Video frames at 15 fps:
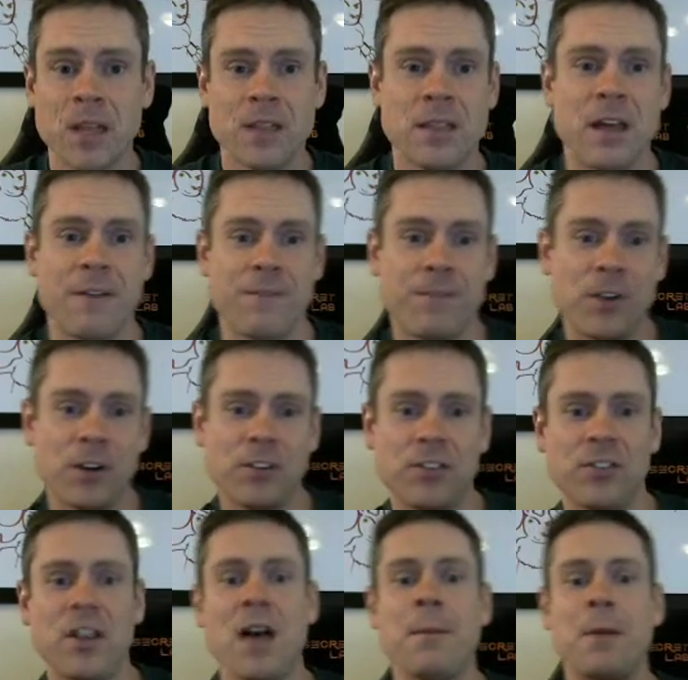
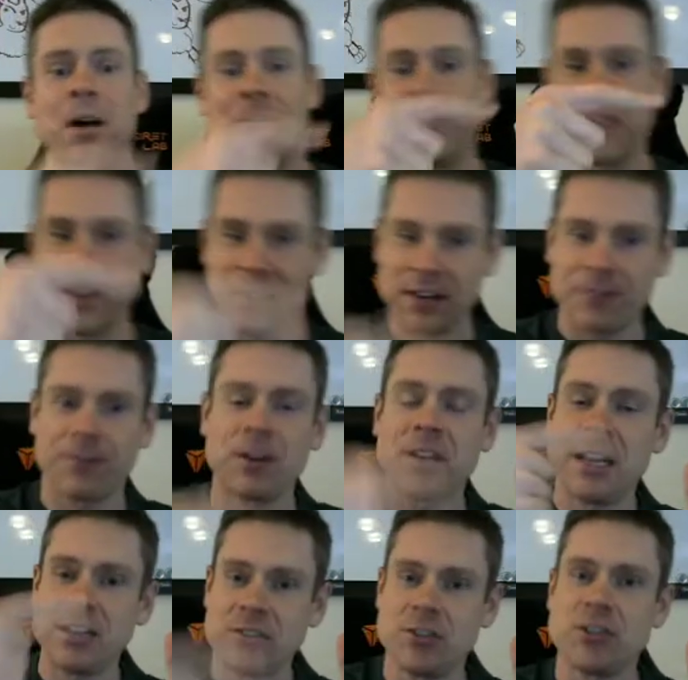of the different
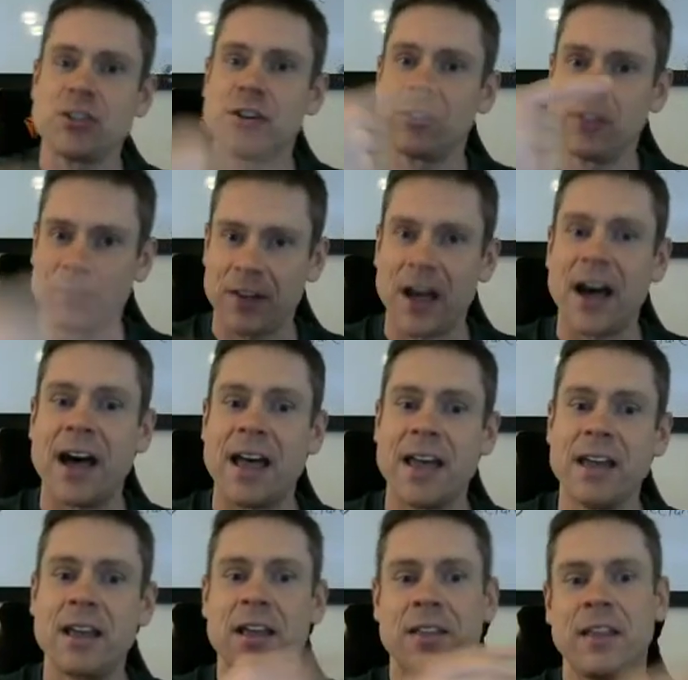integers of I
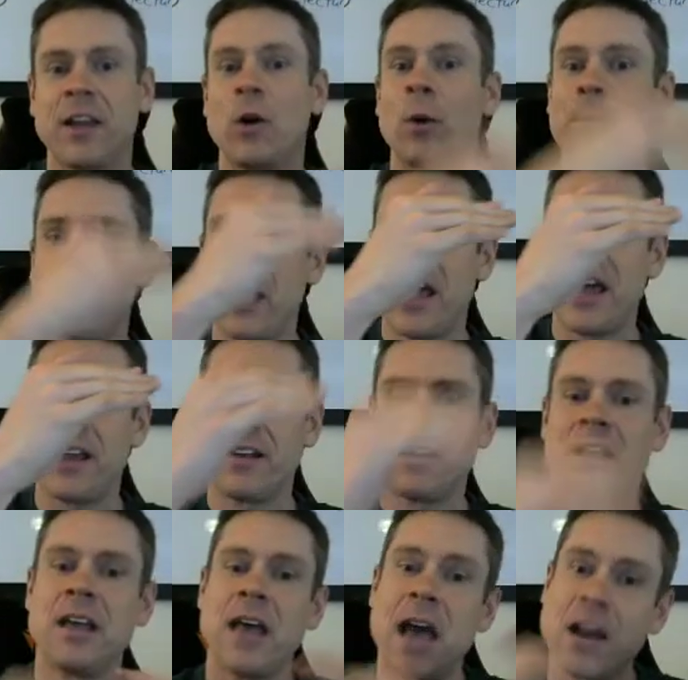that go up to n
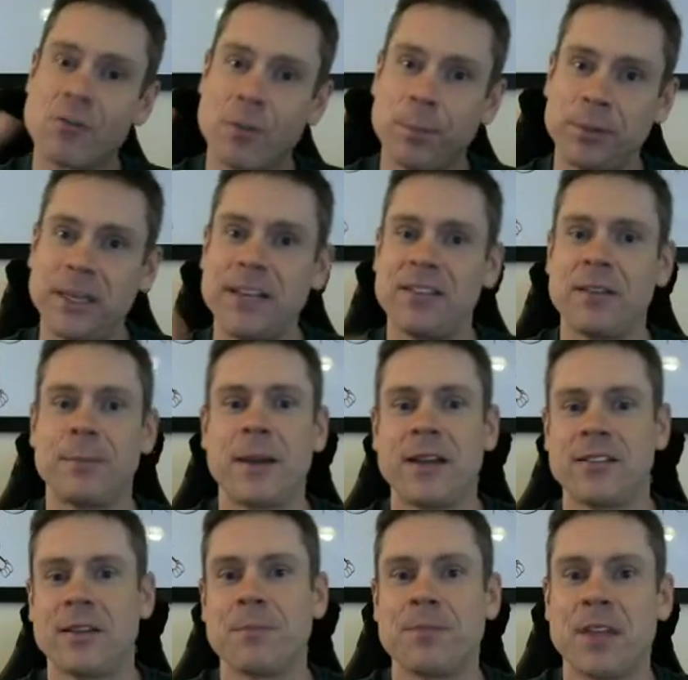and replace it by
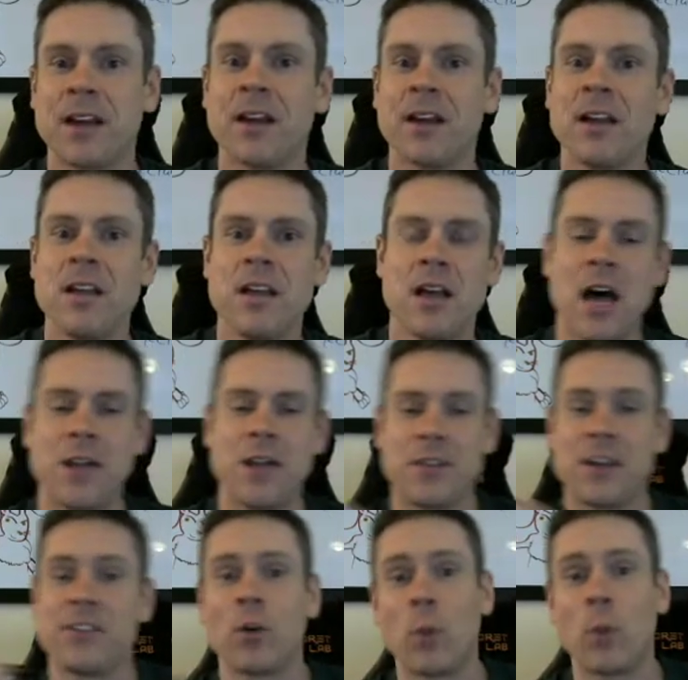something that
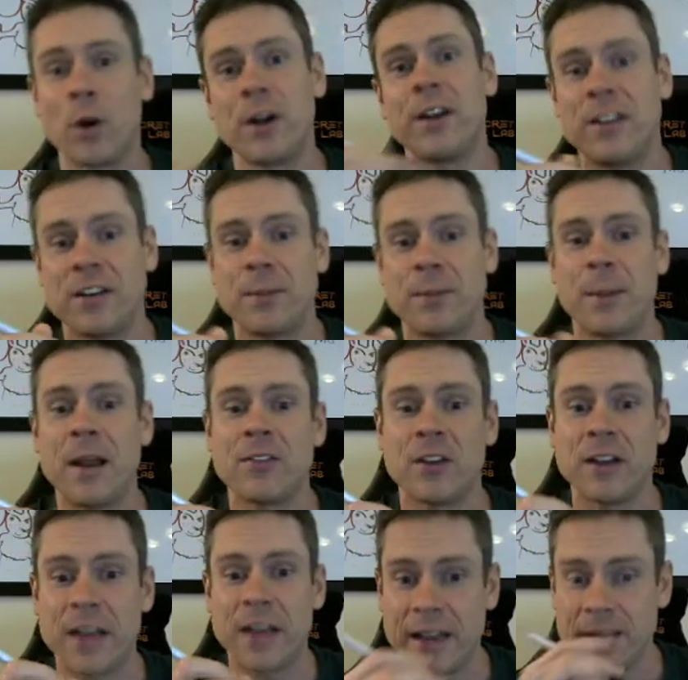is a quantity that depends
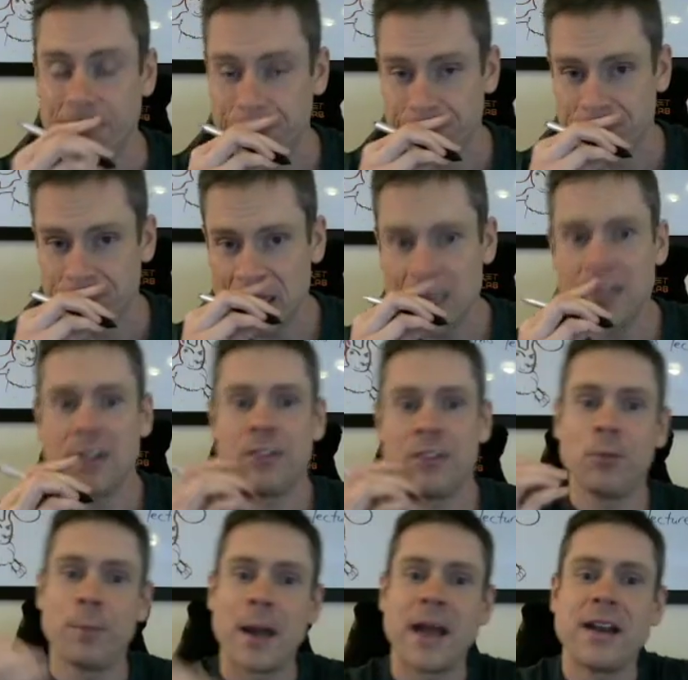on n. So
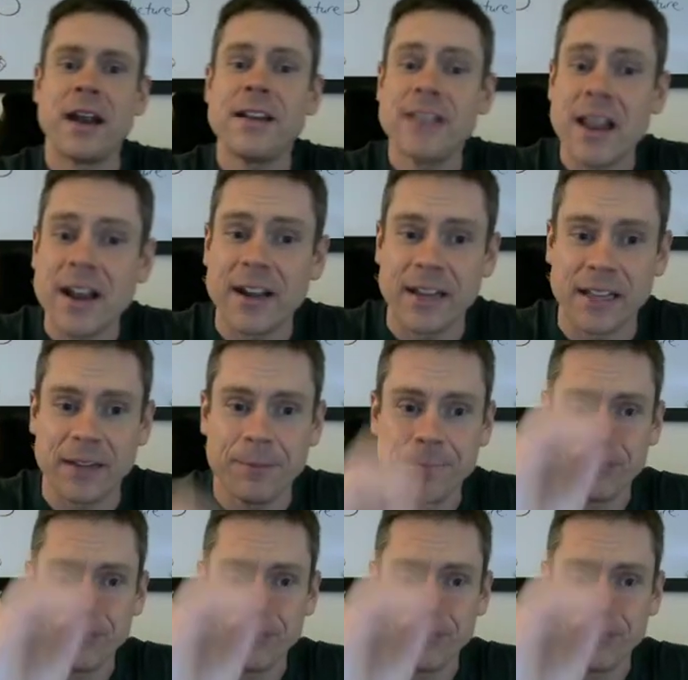by an identity,